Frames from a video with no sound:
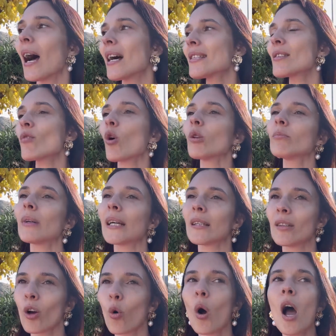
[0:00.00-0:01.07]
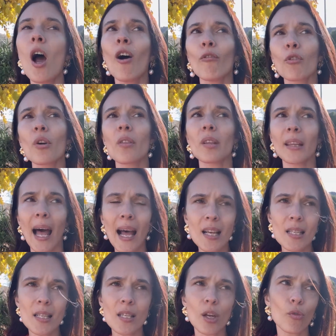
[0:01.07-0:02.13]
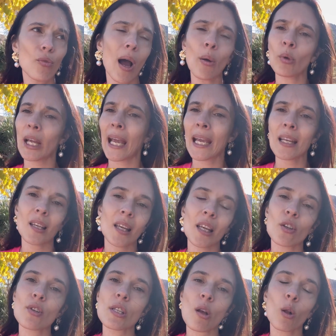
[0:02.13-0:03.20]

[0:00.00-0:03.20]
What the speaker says: As you all might know, for the last around 8 years,